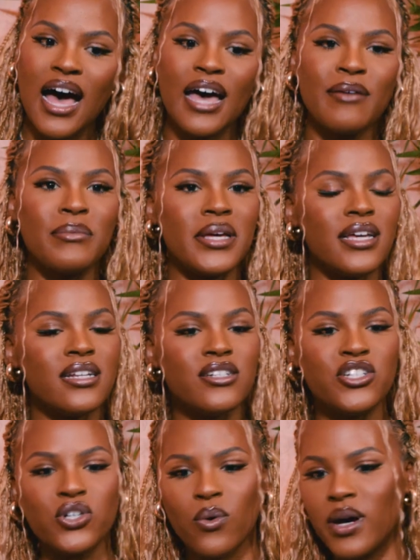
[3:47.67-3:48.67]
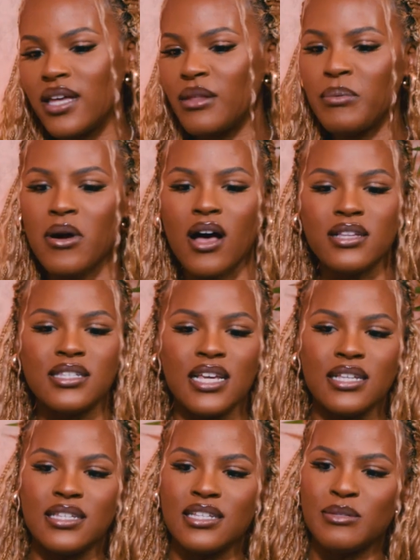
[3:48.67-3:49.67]
I'm enjoying the
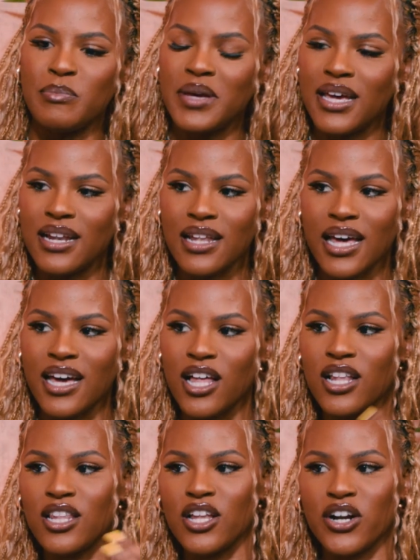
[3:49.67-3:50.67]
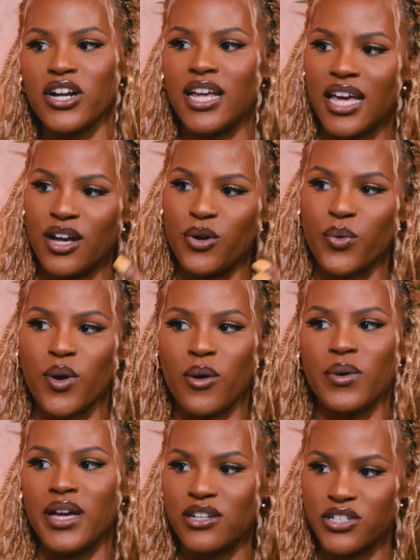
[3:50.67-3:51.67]
process. It's been like a learning,
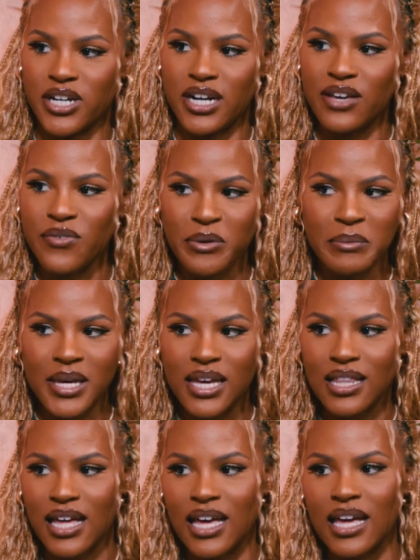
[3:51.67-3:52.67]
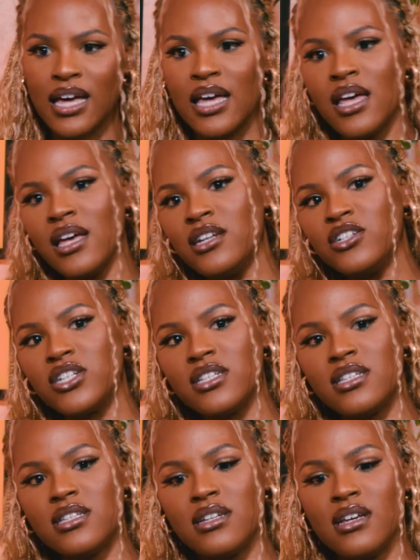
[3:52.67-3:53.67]
growing journey for me, like
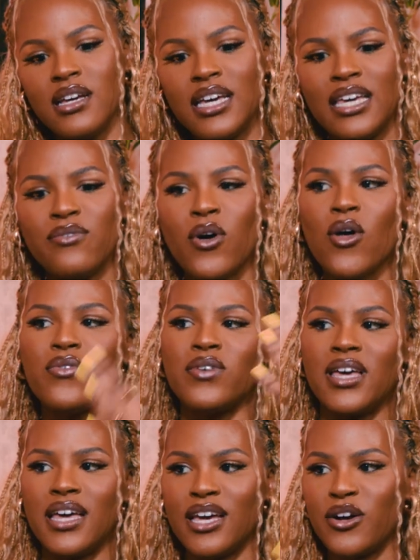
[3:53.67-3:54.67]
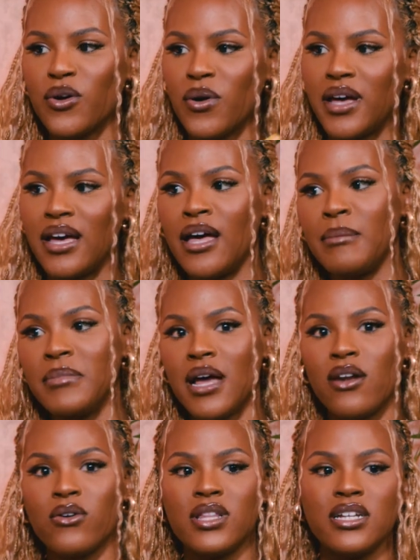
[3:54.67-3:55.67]
just evolving and growing up,
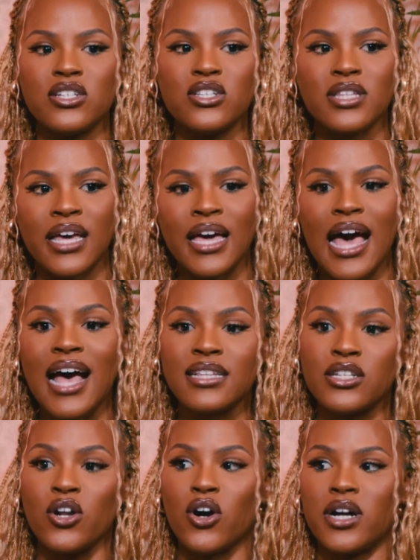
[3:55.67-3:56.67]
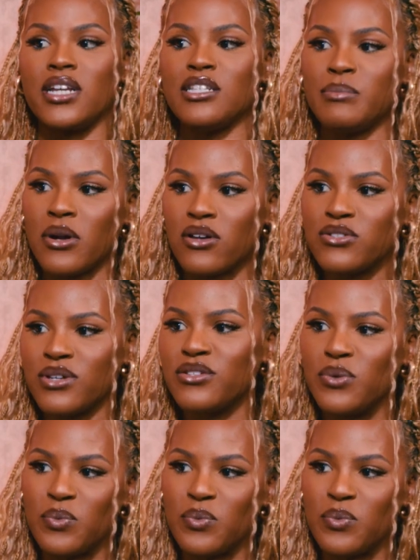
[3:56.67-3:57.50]
not only just like as an artist, but also as a